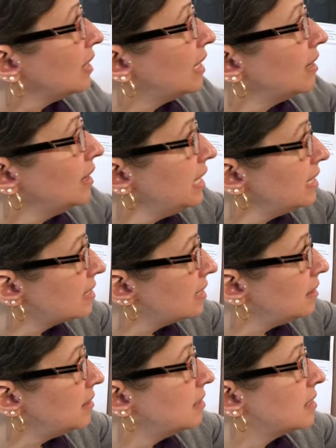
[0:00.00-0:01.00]

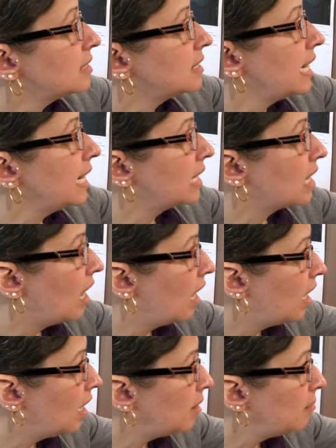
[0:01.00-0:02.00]
Listen, stay
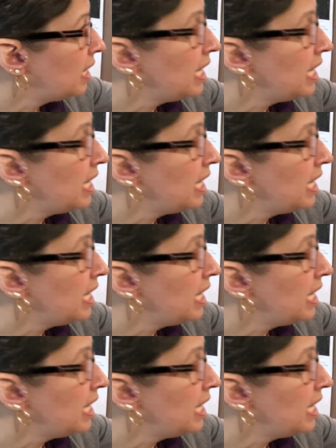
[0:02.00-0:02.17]
calm.